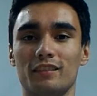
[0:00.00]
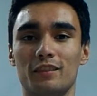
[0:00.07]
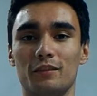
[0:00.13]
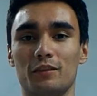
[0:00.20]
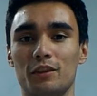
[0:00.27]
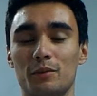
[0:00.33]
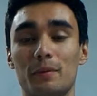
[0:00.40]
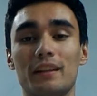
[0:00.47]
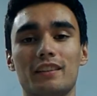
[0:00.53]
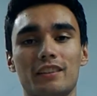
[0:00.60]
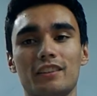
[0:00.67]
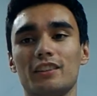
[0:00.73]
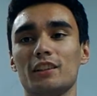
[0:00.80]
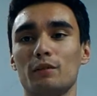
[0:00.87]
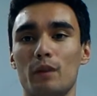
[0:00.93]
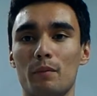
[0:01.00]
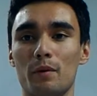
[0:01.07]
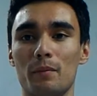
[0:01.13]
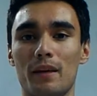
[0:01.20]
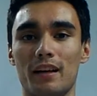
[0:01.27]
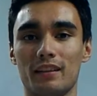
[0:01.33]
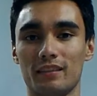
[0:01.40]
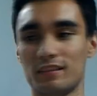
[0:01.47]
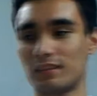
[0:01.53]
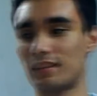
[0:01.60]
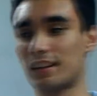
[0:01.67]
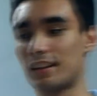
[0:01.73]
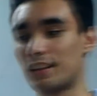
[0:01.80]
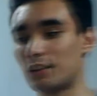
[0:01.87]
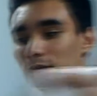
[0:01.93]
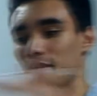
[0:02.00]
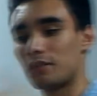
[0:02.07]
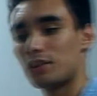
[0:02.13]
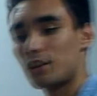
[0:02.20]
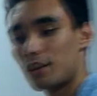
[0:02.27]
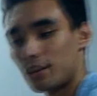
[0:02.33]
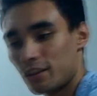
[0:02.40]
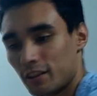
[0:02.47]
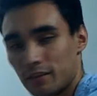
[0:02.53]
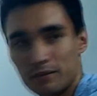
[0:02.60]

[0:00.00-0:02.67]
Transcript: It's basically just a rubber mat that gets rid of charge.